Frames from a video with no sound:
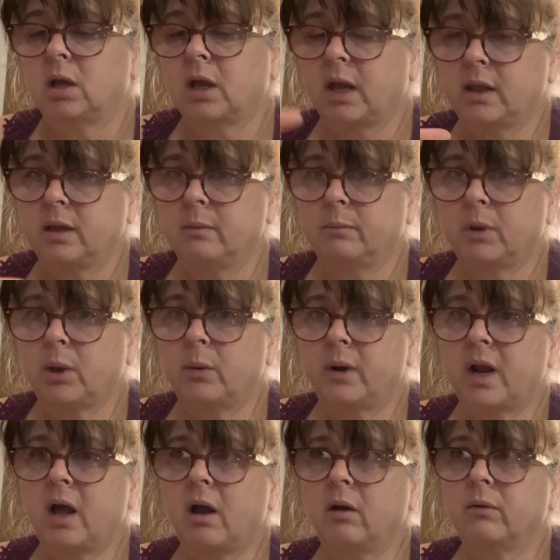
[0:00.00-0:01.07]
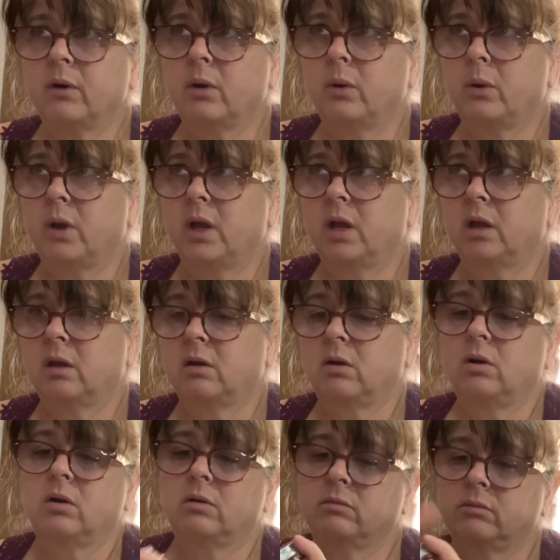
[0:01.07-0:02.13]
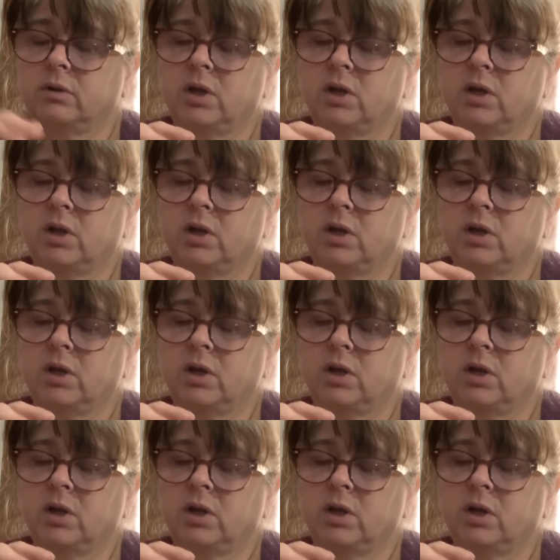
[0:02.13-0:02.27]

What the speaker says: and then blow it out real quick, or